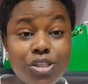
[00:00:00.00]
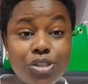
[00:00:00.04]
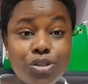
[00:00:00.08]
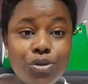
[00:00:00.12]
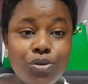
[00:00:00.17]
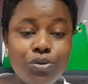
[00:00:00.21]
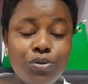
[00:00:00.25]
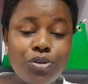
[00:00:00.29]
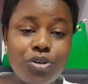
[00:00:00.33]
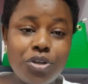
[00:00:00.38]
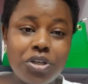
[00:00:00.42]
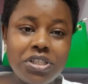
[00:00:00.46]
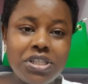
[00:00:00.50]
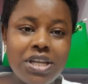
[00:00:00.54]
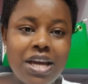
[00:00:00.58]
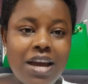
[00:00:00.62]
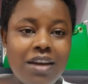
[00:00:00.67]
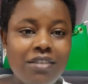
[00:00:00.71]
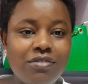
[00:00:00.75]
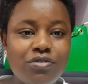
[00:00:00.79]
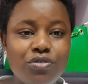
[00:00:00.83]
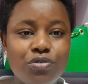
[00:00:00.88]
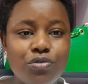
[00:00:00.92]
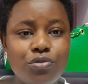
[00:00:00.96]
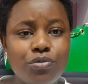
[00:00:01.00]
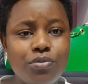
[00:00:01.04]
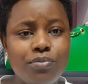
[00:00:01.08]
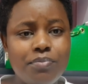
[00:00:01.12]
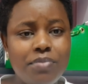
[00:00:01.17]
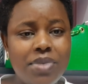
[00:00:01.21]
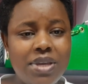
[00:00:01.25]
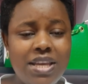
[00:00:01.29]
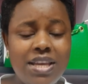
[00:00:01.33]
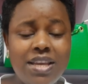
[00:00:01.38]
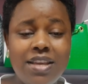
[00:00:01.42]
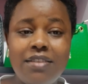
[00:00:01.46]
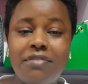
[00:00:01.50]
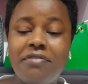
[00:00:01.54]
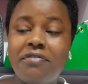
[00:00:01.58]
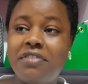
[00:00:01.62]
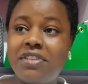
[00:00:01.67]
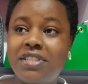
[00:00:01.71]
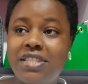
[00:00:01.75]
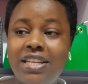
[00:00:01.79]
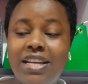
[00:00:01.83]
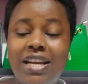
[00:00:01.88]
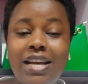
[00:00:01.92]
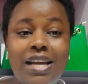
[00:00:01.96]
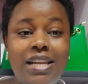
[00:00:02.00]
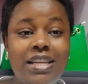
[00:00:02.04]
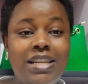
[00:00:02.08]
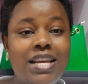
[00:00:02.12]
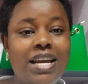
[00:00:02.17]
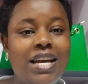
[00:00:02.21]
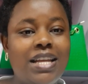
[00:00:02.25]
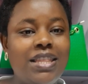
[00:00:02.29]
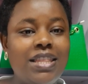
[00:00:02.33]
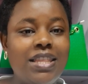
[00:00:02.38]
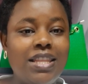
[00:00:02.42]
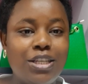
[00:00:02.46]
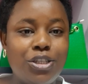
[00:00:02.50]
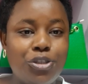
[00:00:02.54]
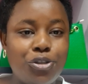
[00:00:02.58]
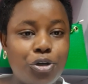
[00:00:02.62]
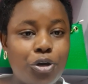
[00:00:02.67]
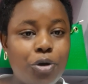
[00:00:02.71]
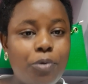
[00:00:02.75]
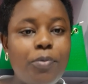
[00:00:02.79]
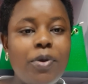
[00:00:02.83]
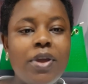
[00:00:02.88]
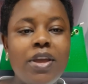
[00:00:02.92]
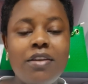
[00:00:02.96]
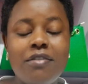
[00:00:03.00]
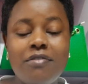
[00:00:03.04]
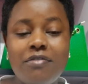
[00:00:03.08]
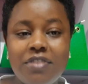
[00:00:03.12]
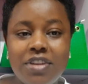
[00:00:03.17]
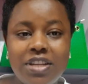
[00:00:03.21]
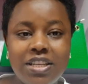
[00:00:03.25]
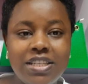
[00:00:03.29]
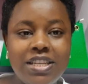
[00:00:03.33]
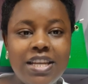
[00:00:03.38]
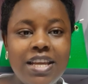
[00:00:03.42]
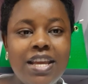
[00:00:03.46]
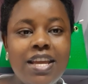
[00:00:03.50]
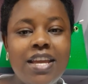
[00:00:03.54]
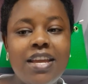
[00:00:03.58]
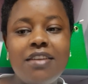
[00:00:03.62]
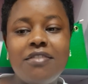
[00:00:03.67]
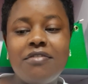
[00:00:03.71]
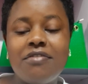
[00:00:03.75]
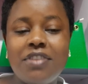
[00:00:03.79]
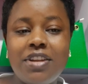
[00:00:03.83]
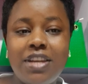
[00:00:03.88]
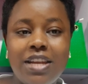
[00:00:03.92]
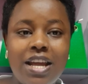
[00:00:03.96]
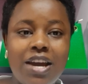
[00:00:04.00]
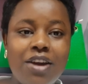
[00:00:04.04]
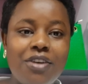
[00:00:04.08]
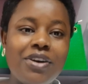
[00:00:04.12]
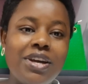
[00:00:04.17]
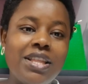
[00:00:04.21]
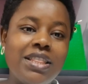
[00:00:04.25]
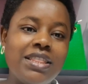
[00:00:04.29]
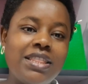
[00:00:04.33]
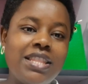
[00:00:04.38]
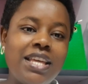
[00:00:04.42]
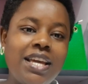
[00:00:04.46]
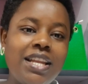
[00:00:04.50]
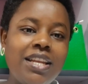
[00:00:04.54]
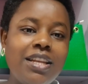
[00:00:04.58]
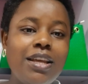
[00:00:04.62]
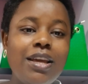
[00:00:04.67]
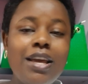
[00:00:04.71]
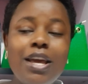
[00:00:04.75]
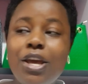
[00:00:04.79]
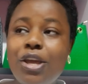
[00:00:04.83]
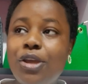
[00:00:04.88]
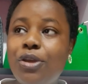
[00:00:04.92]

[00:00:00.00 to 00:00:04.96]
So you don't have to be physically at the shop every day, every now and then.